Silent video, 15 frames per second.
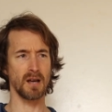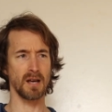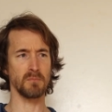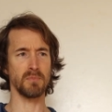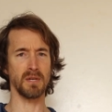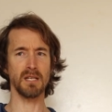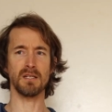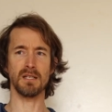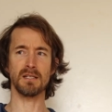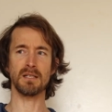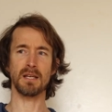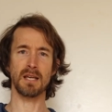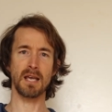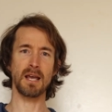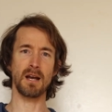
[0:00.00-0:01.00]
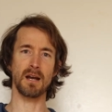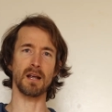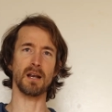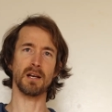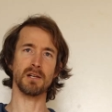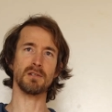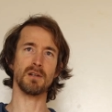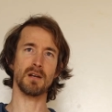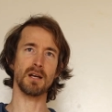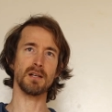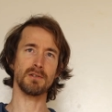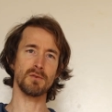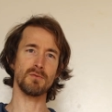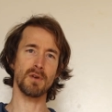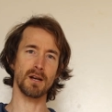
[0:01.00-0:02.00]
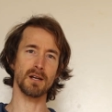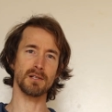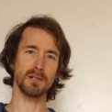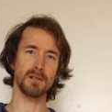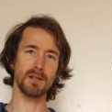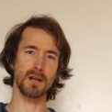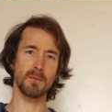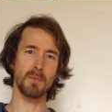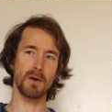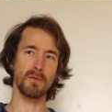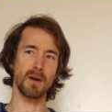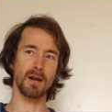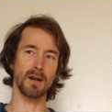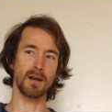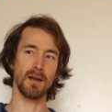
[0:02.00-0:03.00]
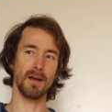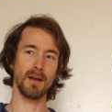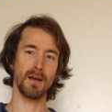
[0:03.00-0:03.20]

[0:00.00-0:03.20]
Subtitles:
I'd be a decent candidate. I should run. I should think about running.